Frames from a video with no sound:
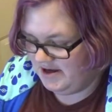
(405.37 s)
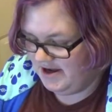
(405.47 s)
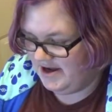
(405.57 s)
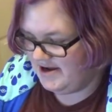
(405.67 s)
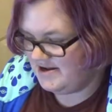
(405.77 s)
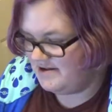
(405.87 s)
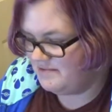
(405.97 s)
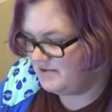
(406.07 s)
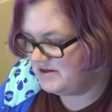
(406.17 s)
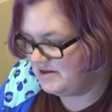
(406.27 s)
And the
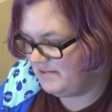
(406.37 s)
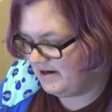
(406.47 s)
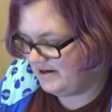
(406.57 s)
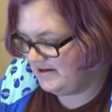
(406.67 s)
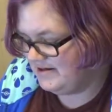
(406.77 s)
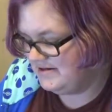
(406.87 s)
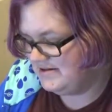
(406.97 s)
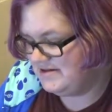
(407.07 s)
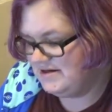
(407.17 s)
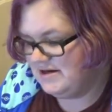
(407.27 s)
worst thing about it
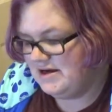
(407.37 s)
is